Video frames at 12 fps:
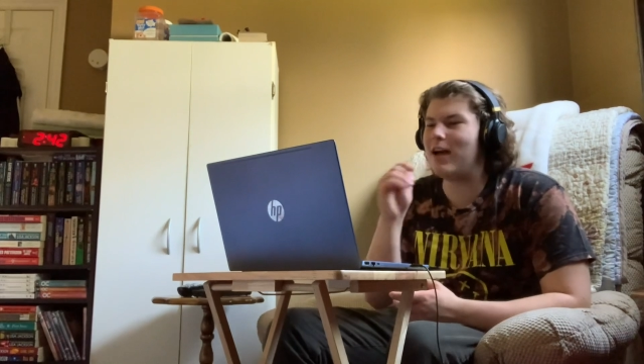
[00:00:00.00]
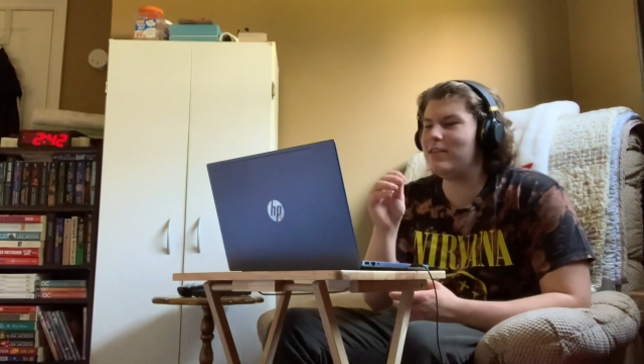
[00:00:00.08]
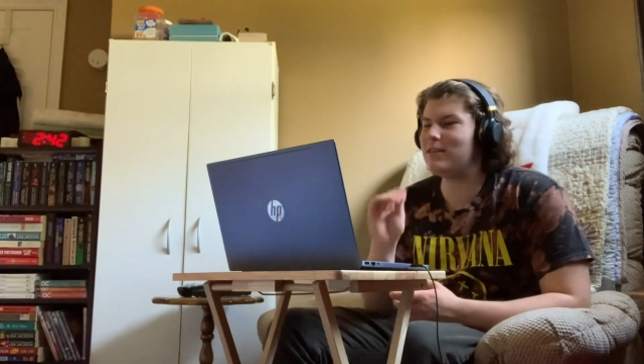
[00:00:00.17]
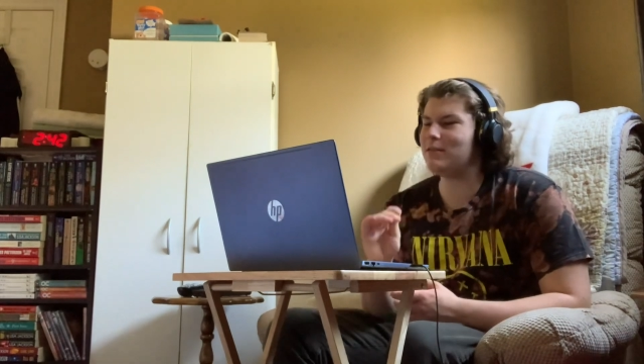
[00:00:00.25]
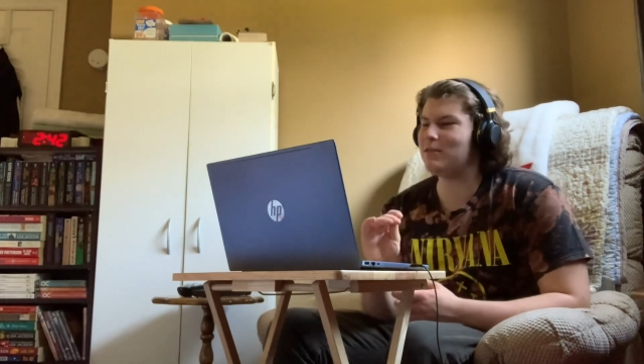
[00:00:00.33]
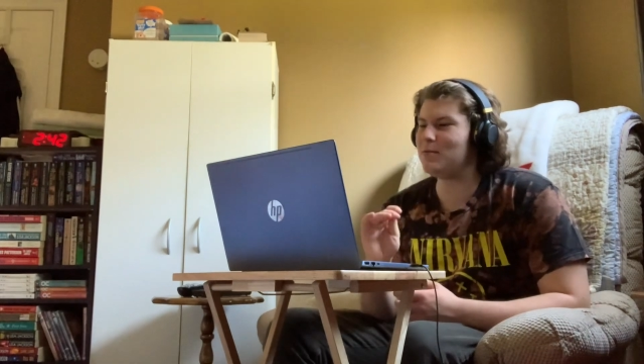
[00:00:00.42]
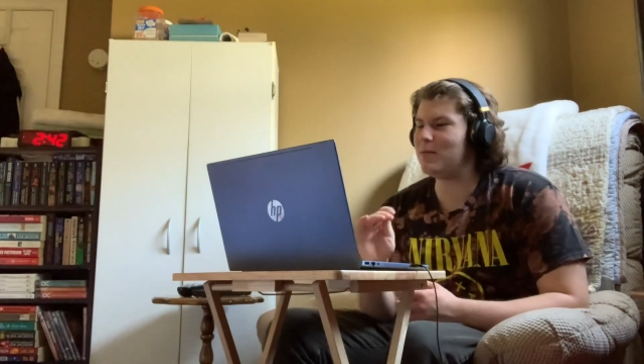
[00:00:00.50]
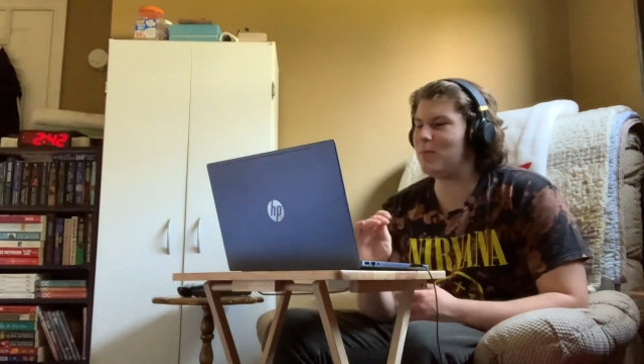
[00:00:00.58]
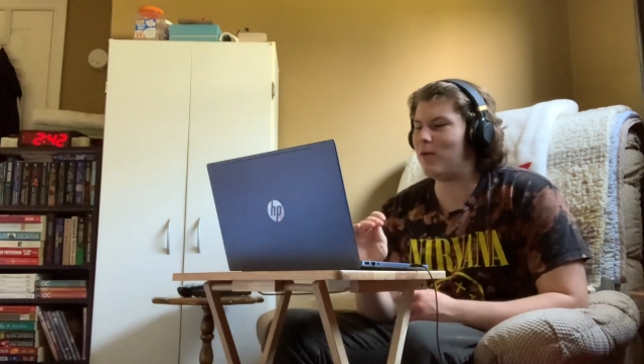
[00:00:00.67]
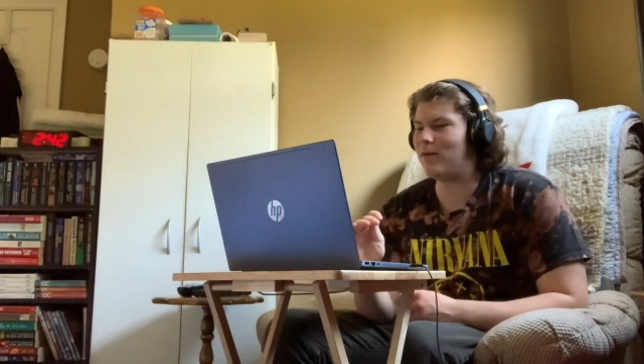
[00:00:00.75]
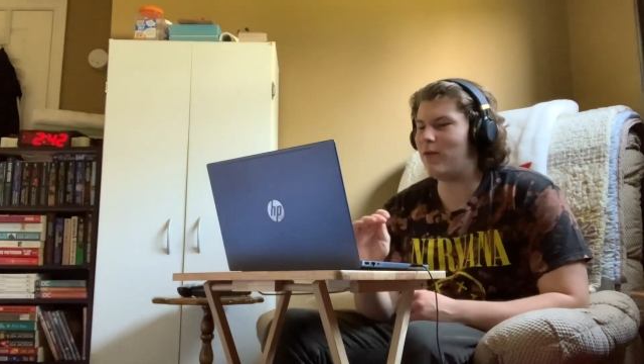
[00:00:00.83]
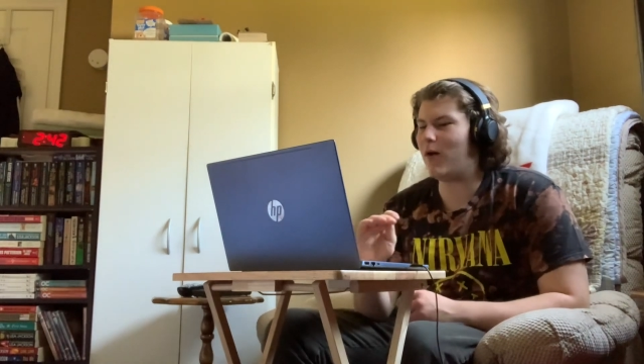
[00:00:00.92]
seems to be
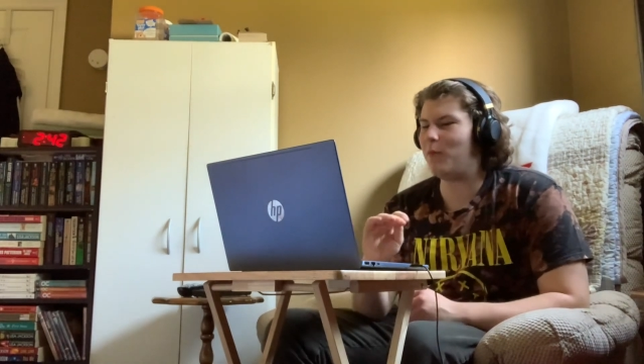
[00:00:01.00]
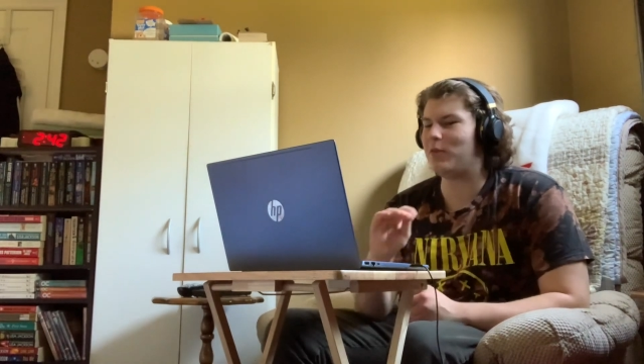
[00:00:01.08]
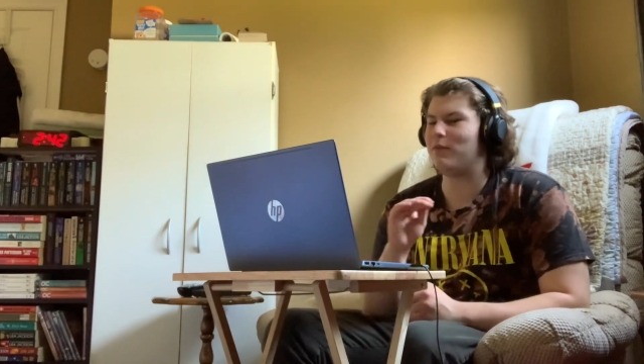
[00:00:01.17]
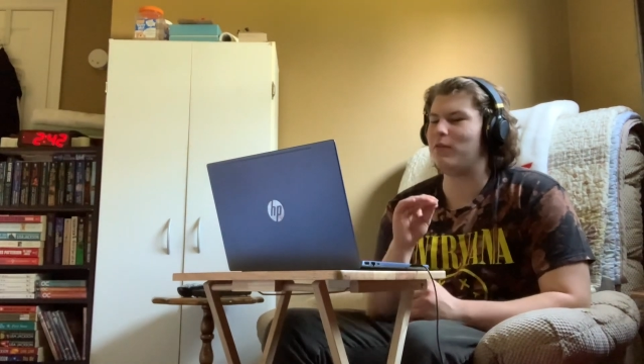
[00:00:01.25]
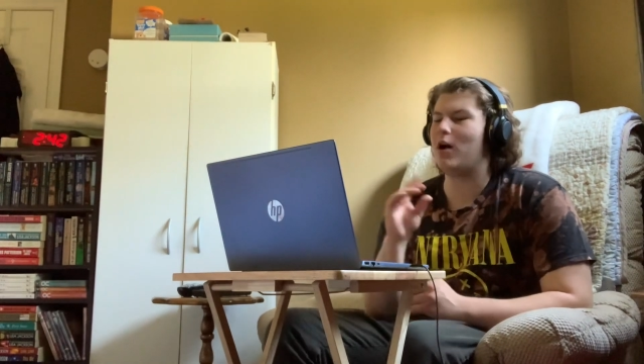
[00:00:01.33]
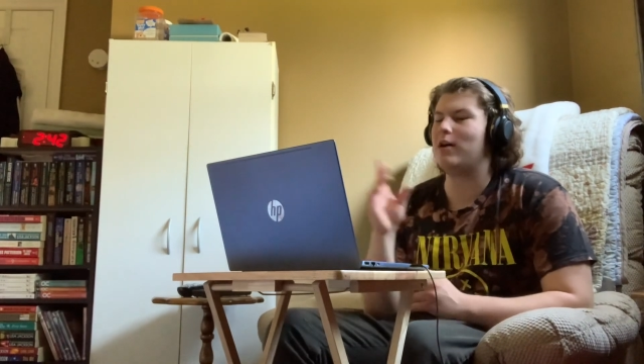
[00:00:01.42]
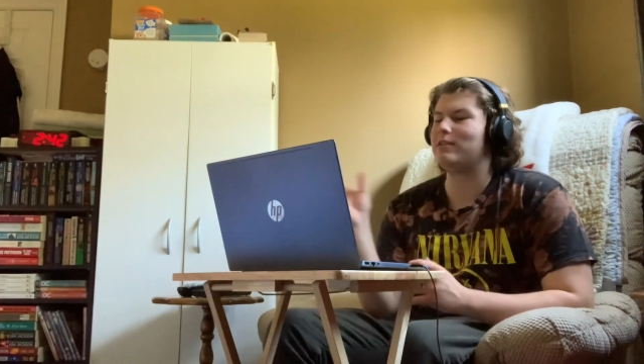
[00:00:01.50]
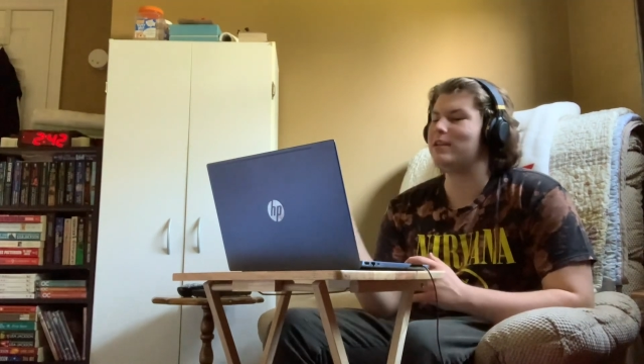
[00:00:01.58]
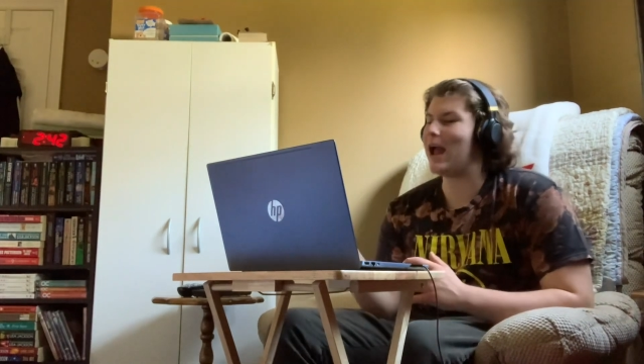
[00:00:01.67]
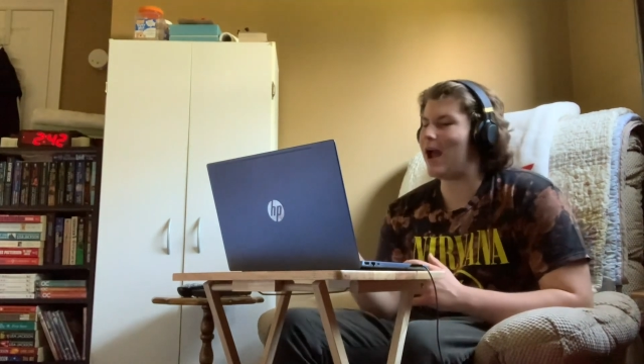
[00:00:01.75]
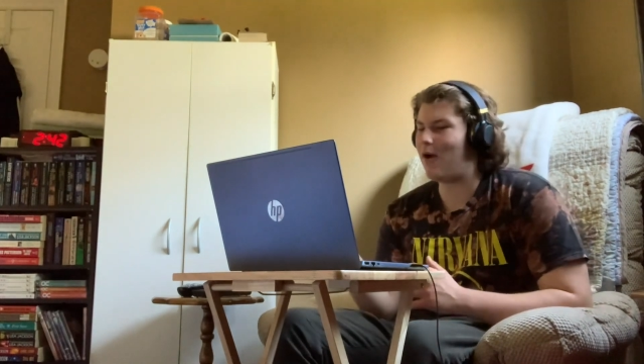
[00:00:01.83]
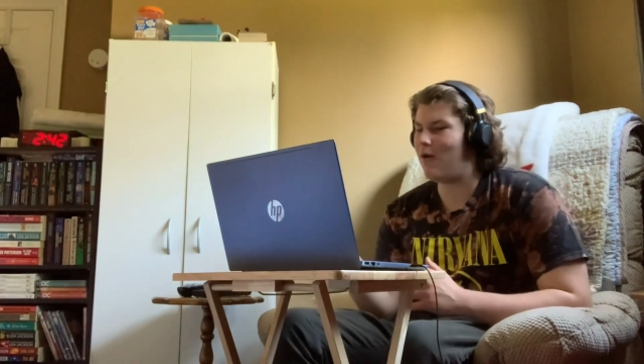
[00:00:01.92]
more involved with the blogs
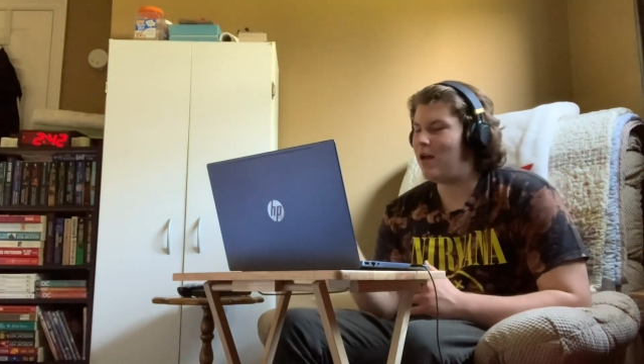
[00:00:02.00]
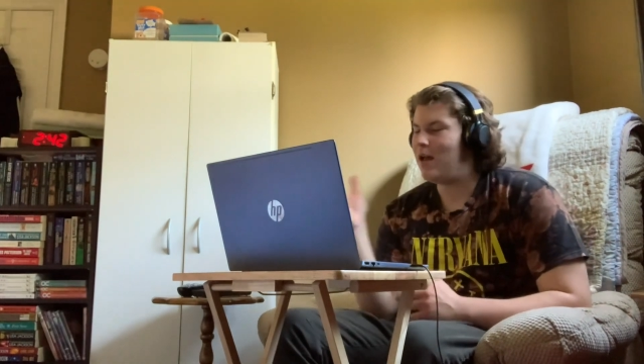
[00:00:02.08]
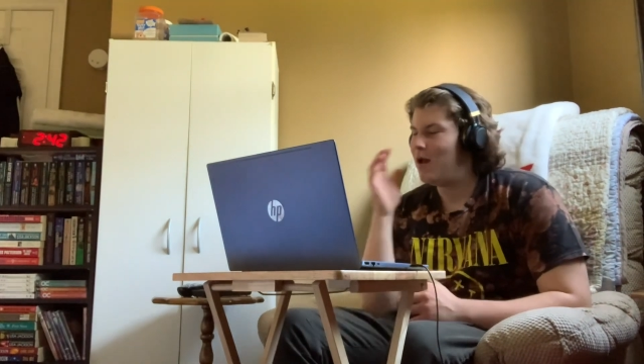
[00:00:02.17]
now.